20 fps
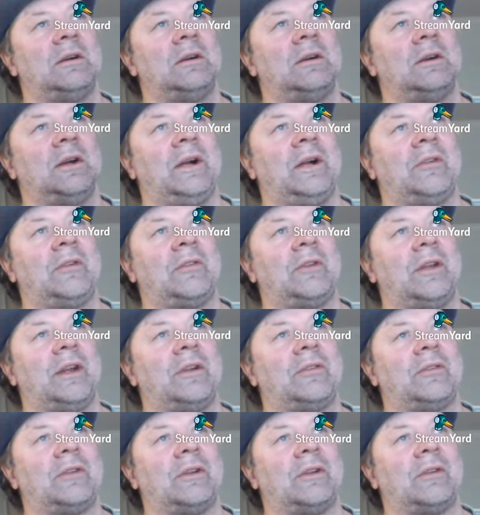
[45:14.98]
It
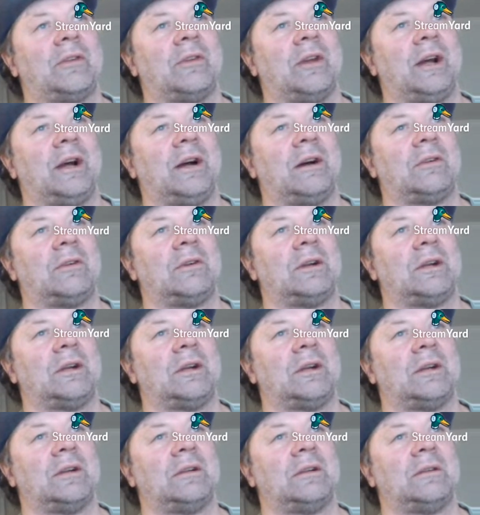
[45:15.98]
says it's now
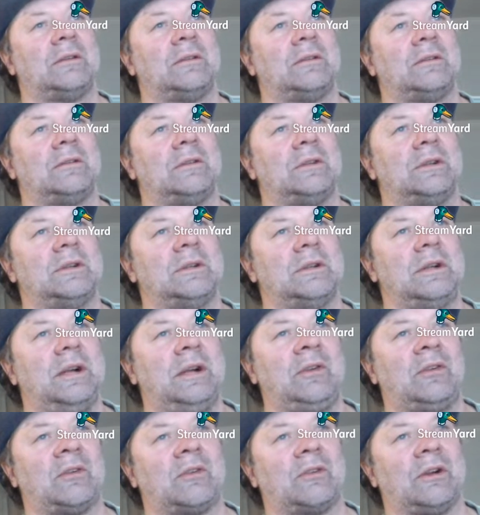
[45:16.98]
in
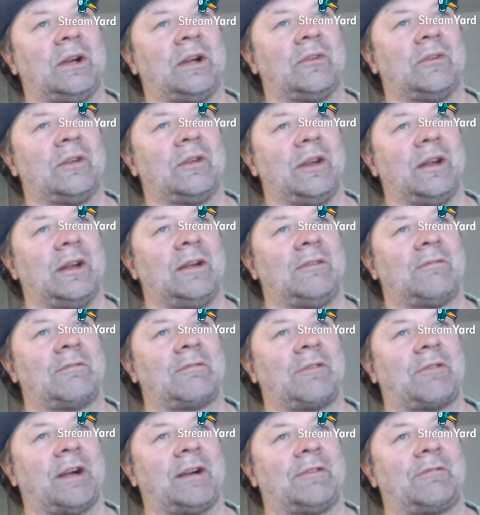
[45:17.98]
transit at
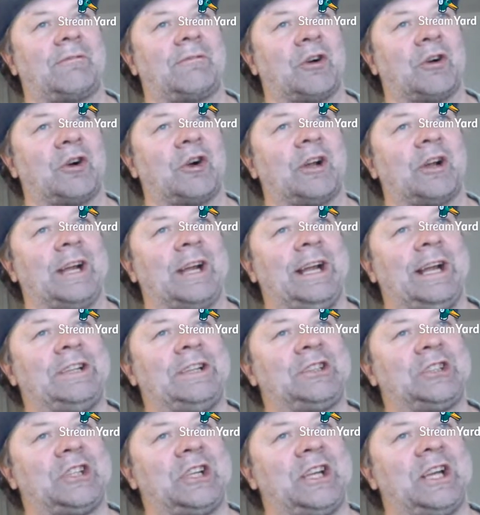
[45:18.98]
Frankfurt
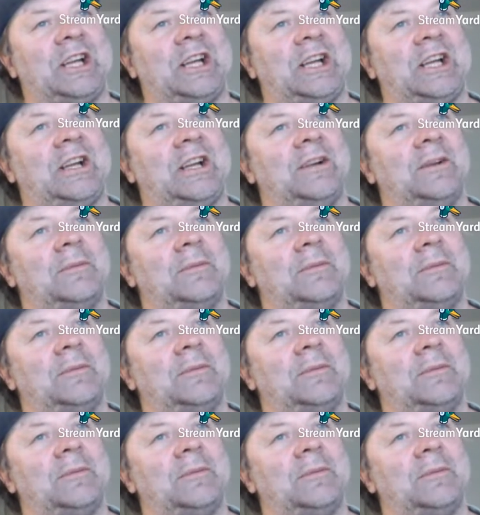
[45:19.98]
HE.